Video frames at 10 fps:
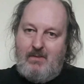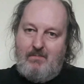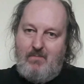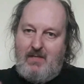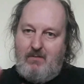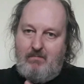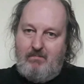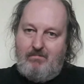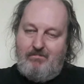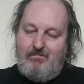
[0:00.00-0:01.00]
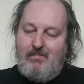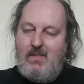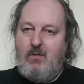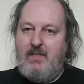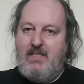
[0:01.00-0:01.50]
where you can,
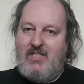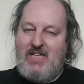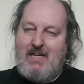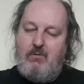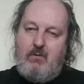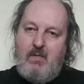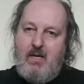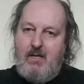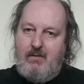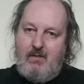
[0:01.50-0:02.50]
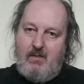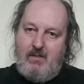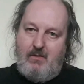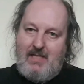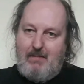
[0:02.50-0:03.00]
on his channel,
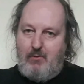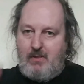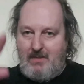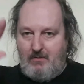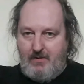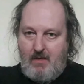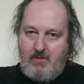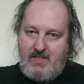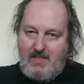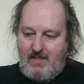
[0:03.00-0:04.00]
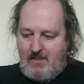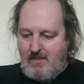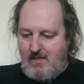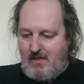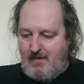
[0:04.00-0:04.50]
you can put up little notices.
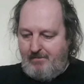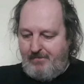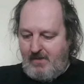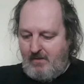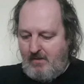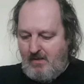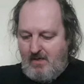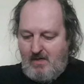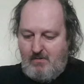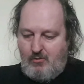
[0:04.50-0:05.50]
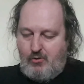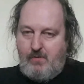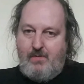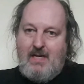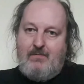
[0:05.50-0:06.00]
I'm not sure
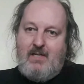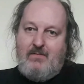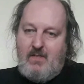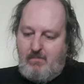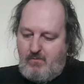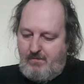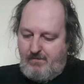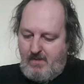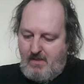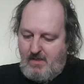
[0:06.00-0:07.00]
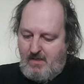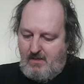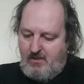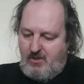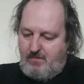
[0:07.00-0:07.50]
if you have to have a number of
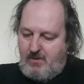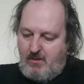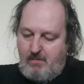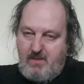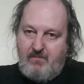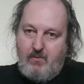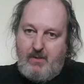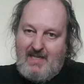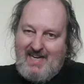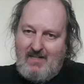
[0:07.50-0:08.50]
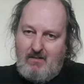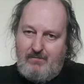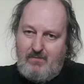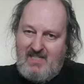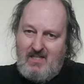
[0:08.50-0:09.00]
subscribers before you can. I
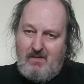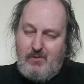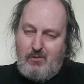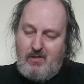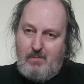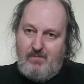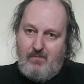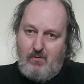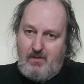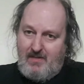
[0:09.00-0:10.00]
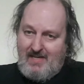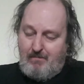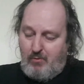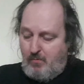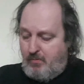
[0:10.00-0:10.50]
think I've tried before and I
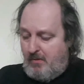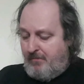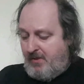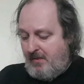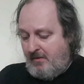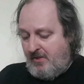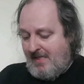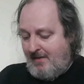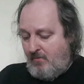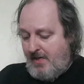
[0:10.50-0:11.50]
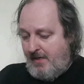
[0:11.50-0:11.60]
had problems understanding